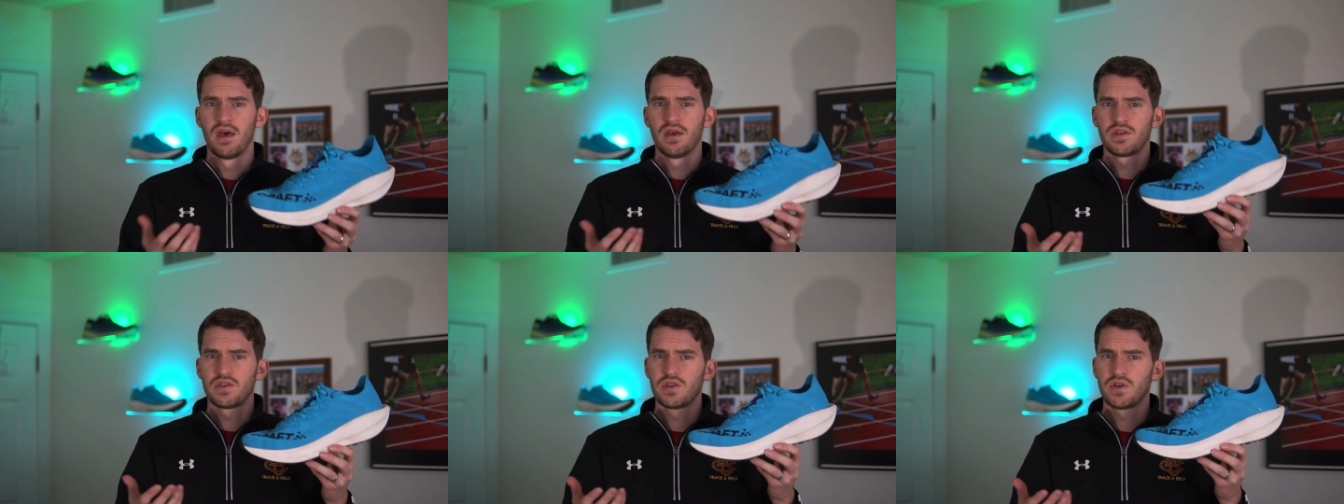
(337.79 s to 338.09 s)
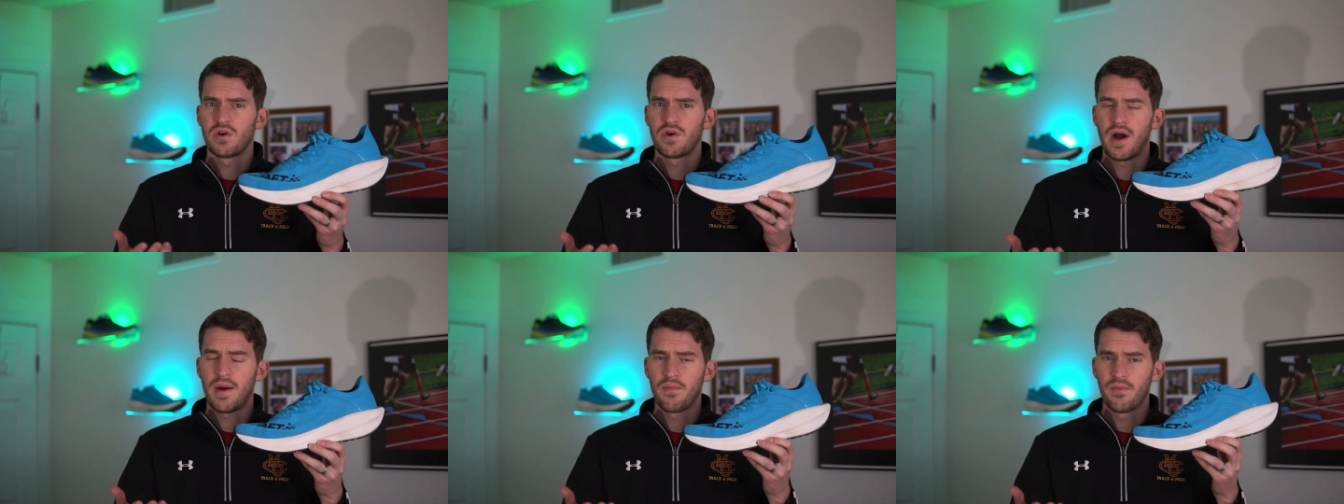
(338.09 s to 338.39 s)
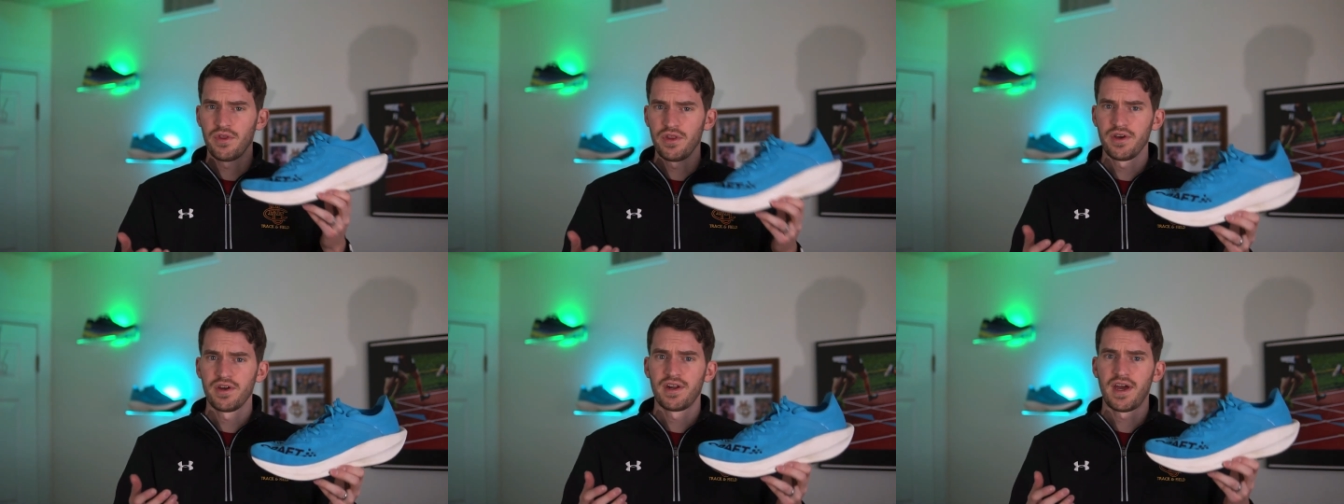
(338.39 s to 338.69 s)
So I'm
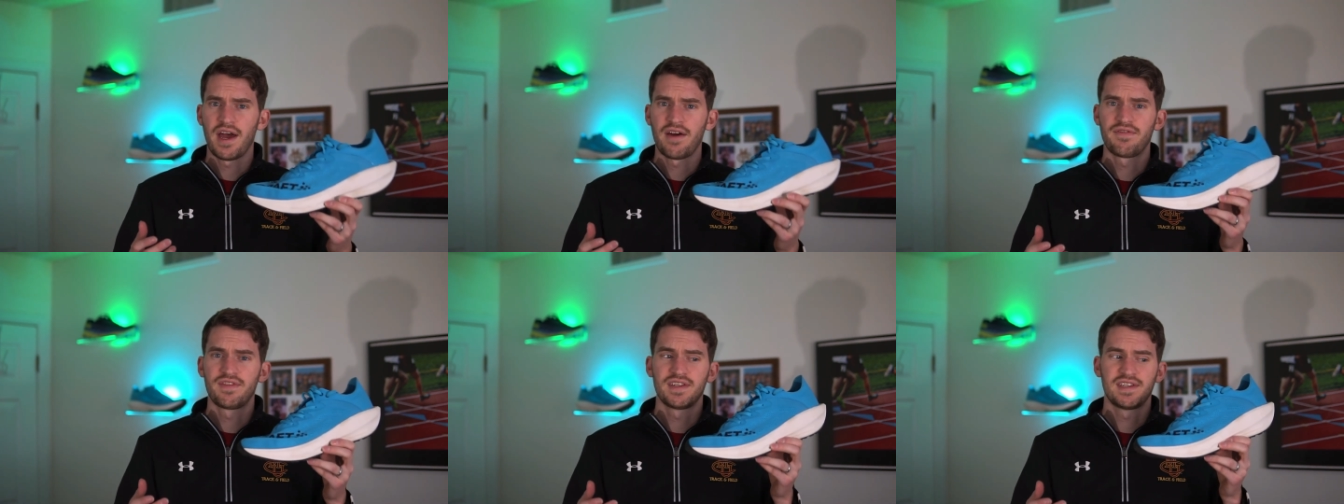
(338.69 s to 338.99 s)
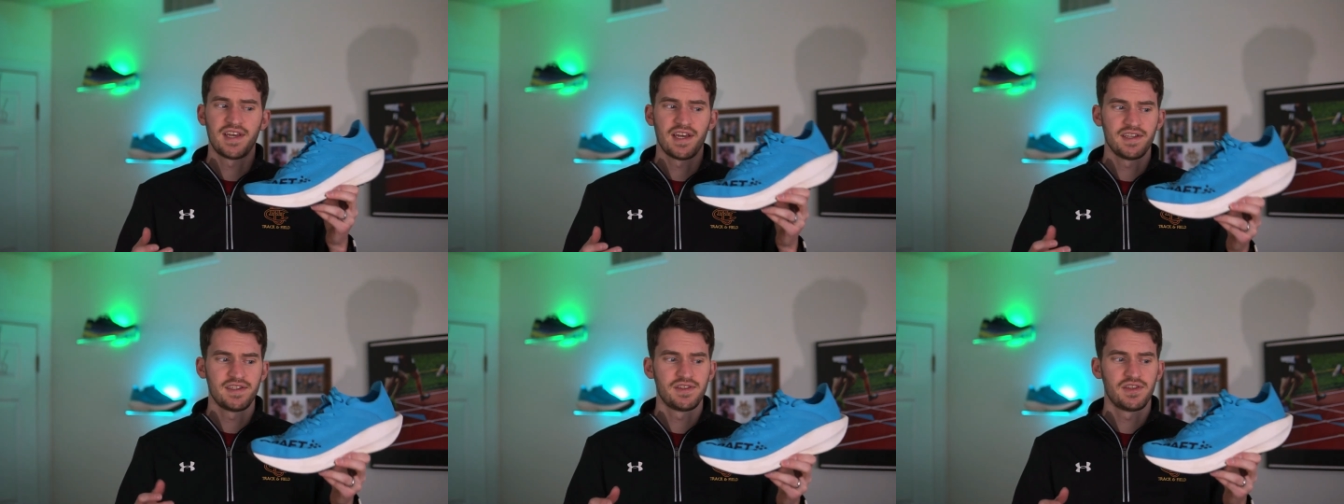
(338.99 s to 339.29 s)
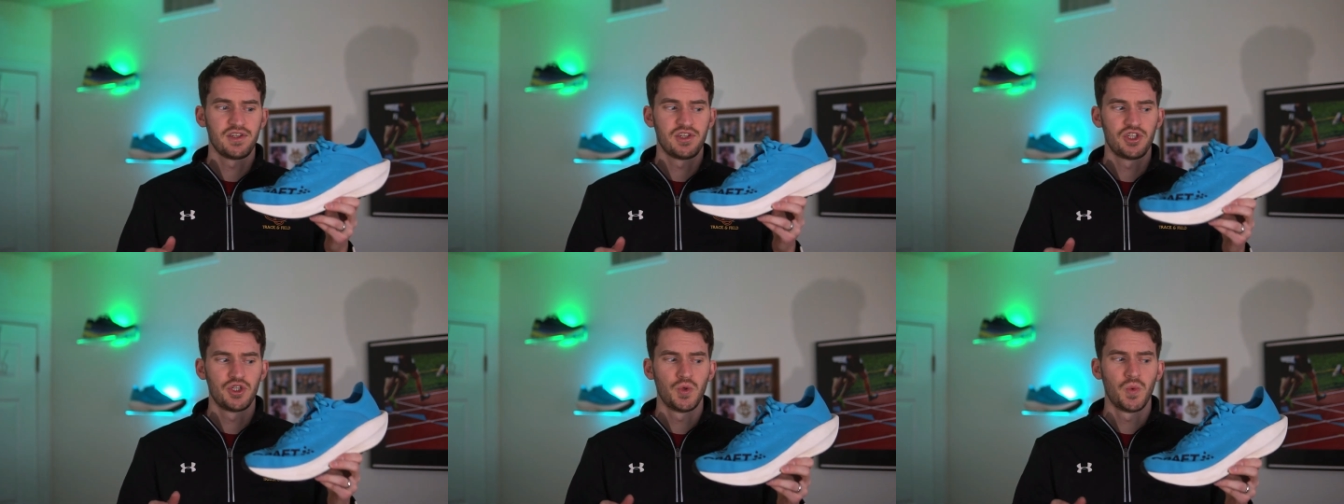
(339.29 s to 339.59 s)
really gonna have to test
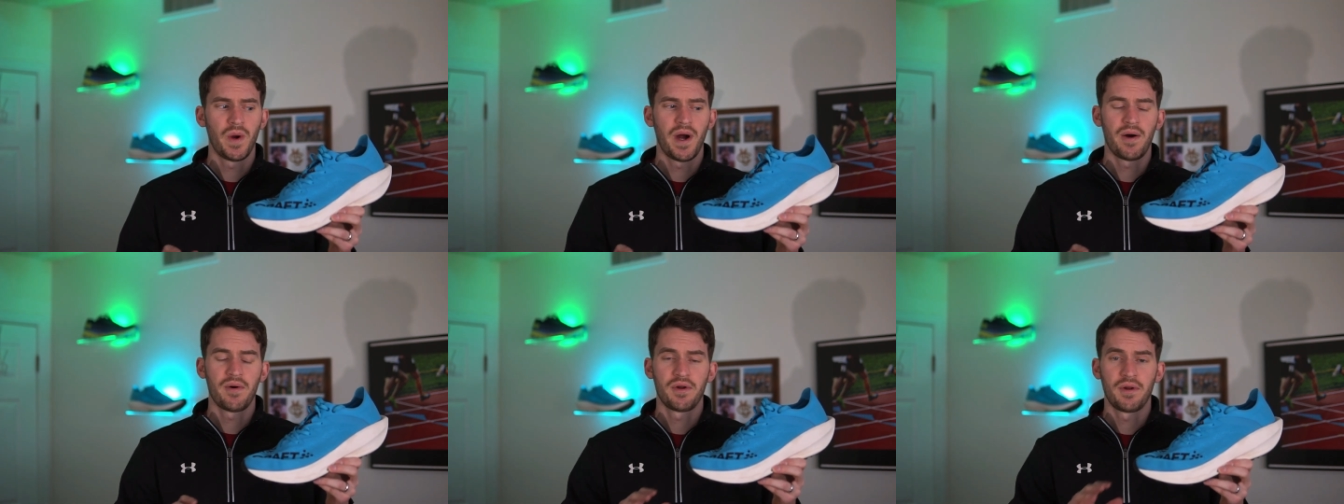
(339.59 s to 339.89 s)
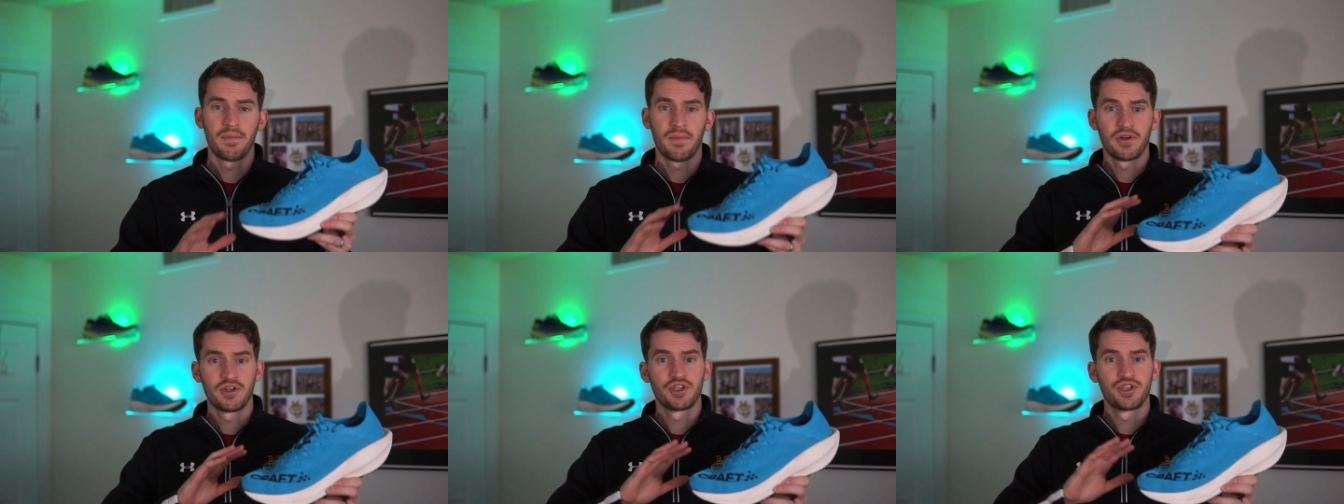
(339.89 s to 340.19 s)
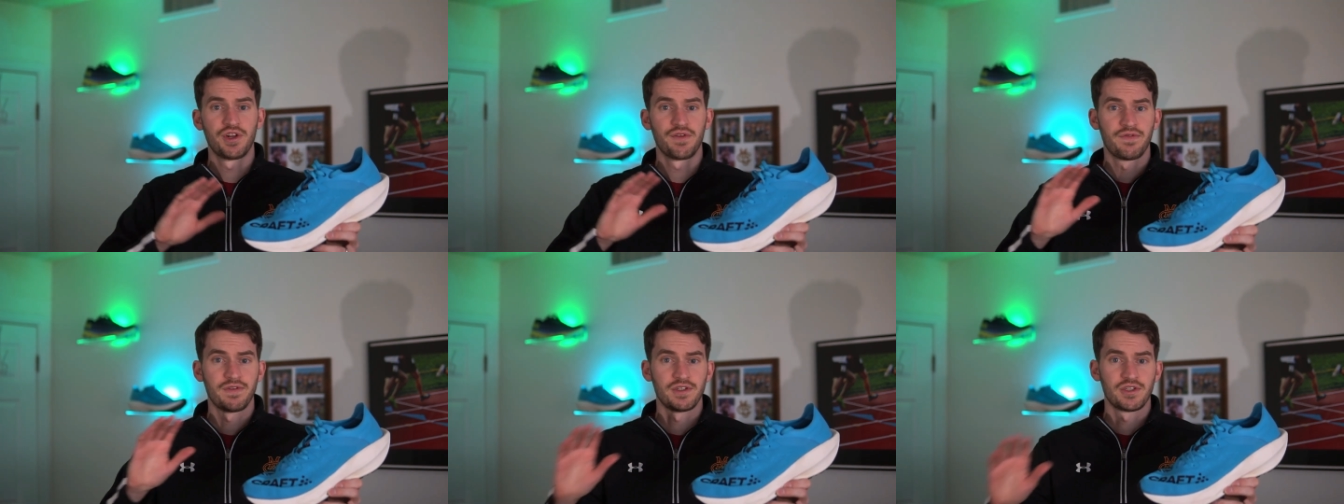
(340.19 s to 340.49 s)
this shoe out in a bunch
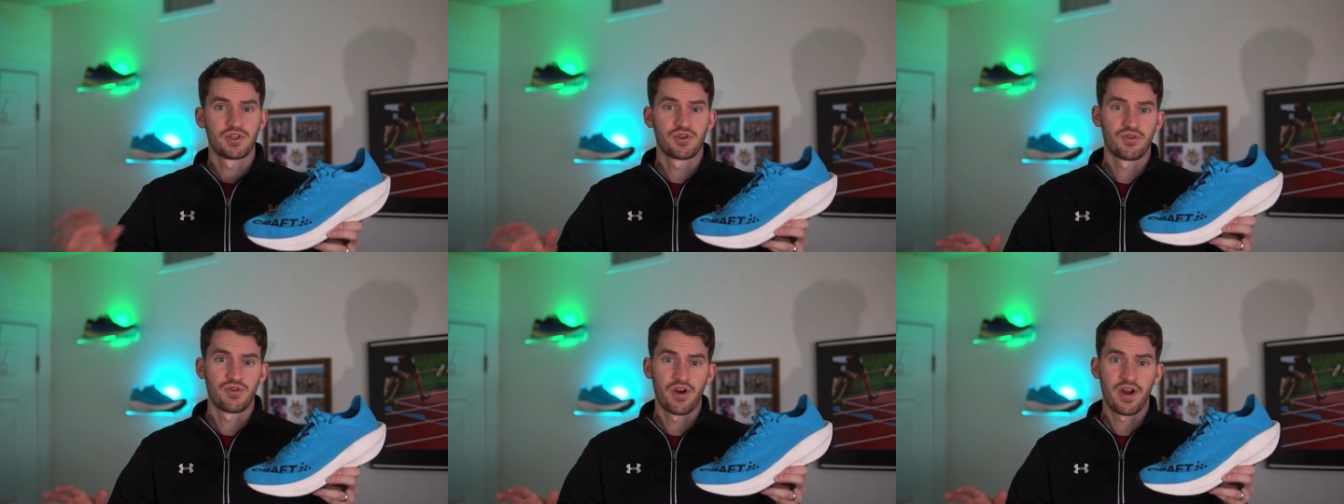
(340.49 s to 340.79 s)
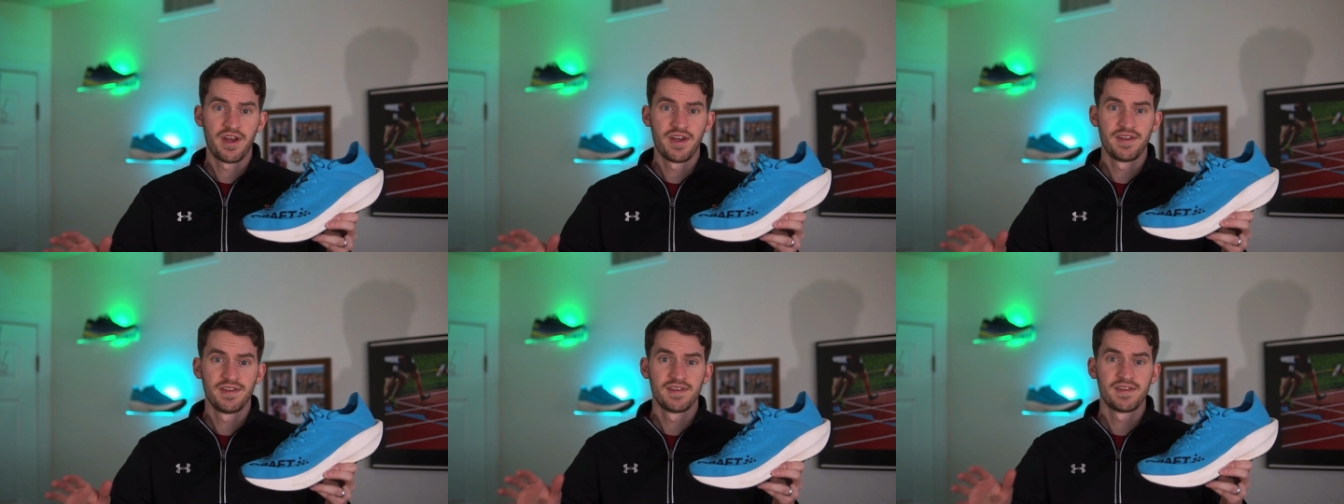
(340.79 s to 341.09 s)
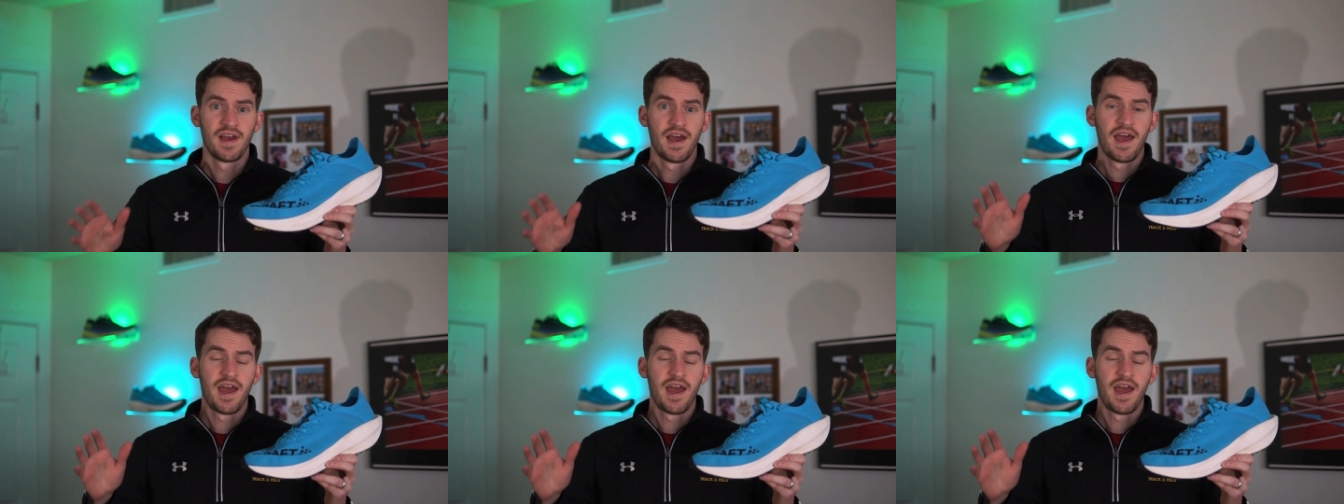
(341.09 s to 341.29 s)
of different terrains,